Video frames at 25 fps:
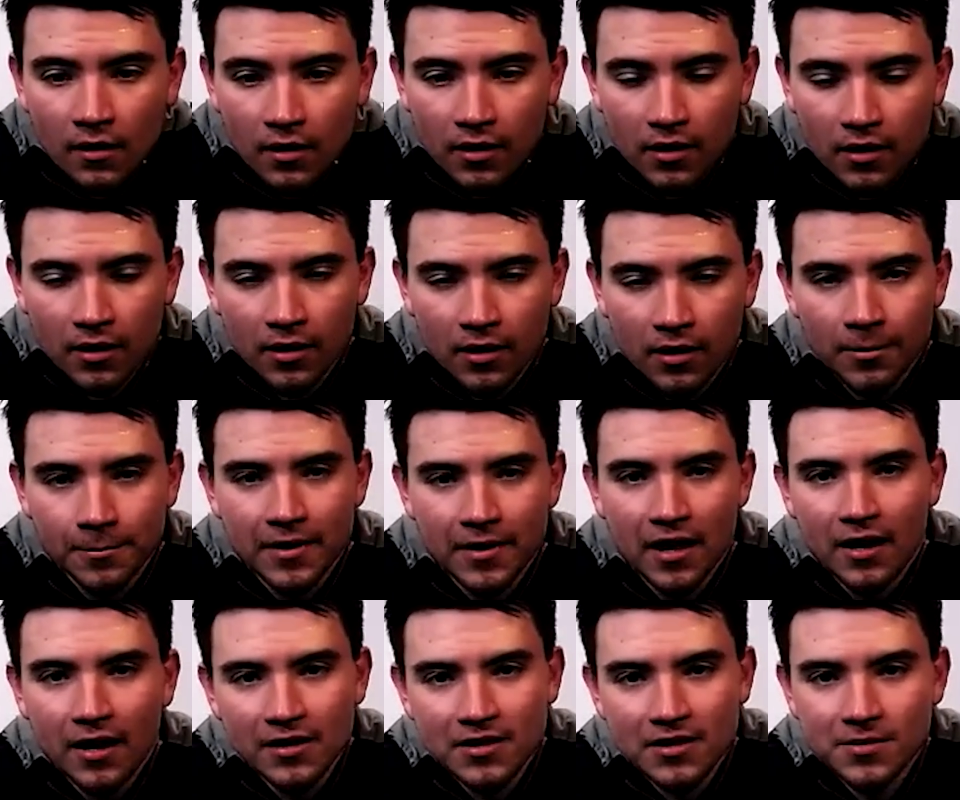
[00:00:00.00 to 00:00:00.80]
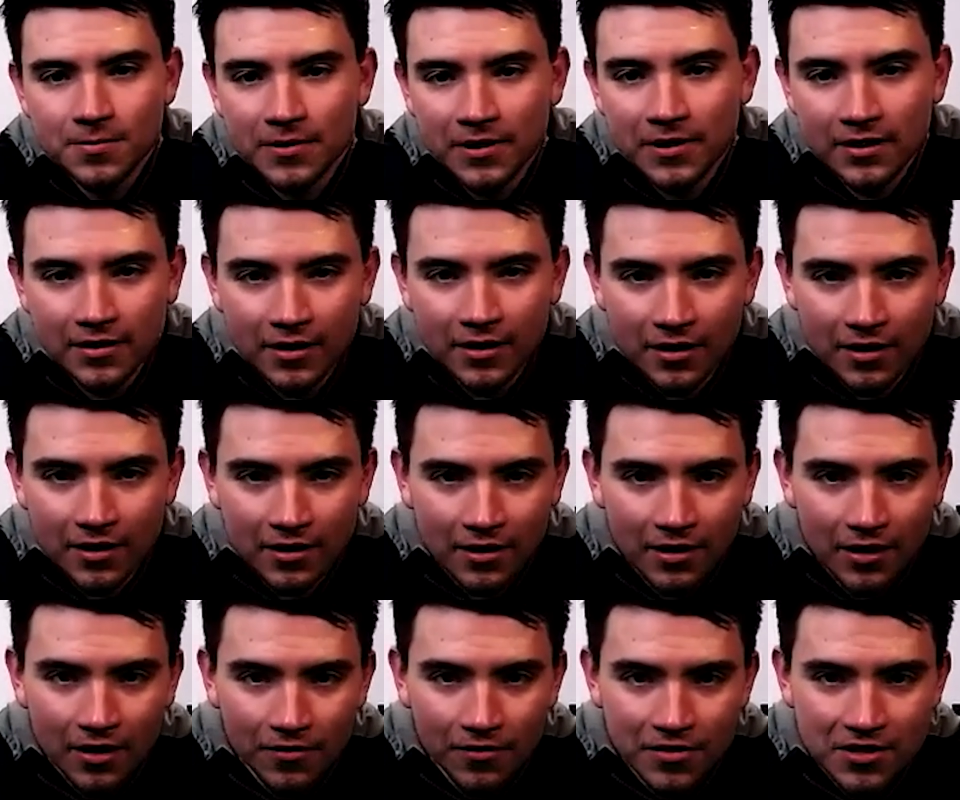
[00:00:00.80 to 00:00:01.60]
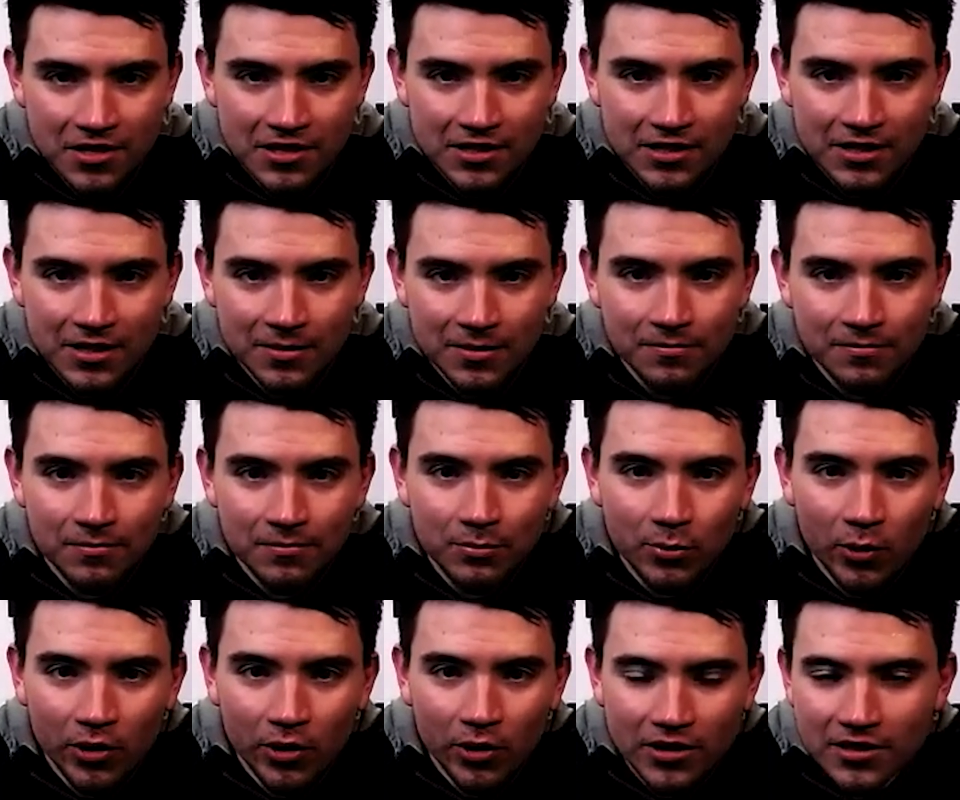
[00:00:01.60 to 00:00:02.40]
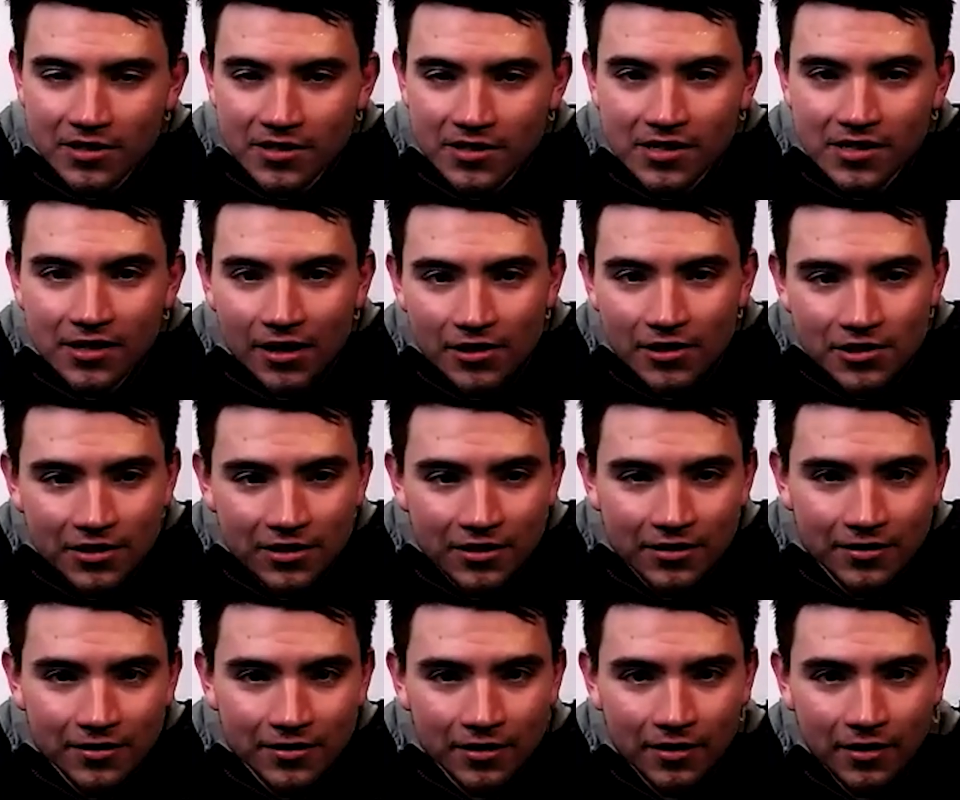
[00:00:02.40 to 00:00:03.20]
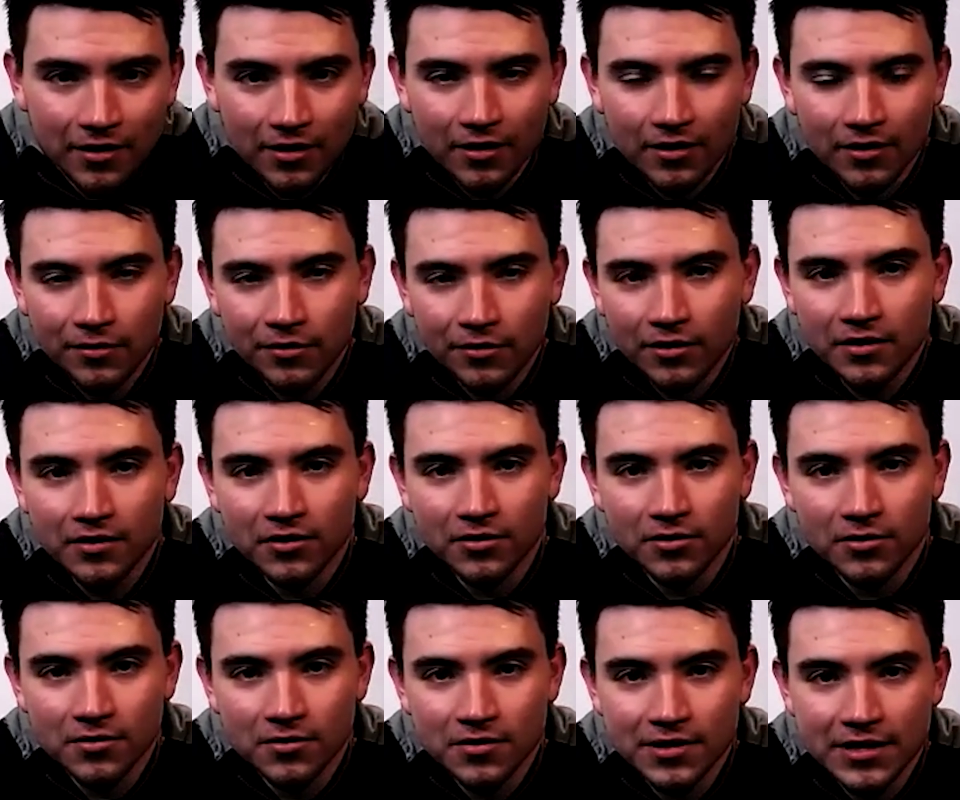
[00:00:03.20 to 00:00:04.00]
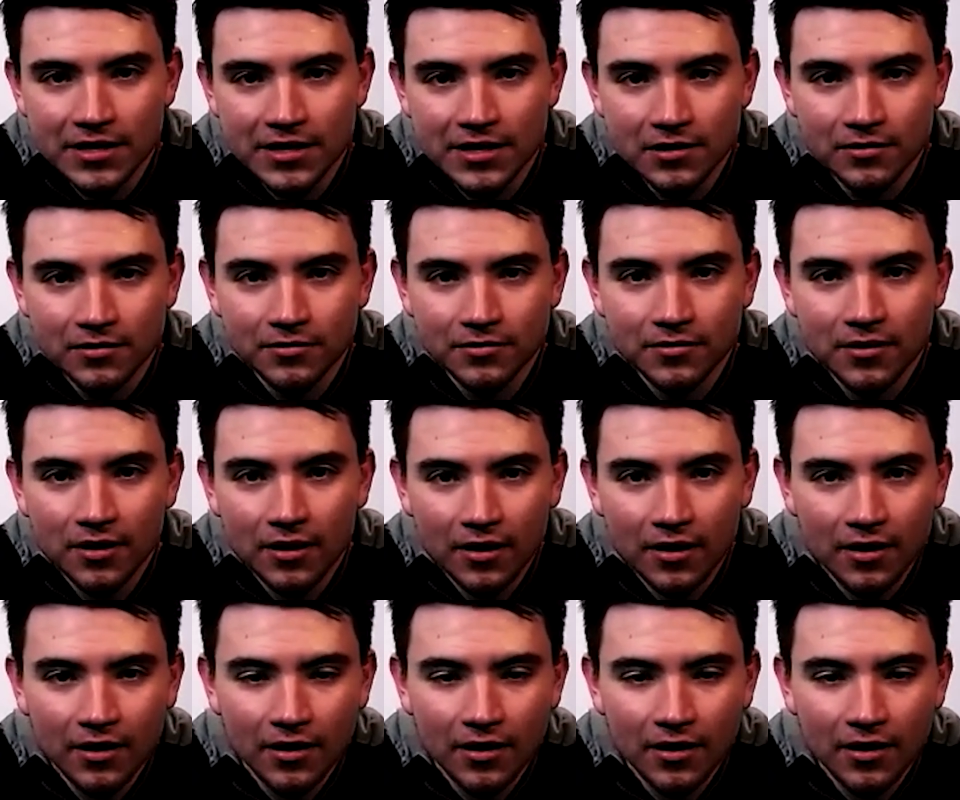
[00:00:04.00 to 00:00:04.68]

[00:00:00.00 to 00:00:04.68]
Yeah, it's been obviously a point of discussion throughout the whole season.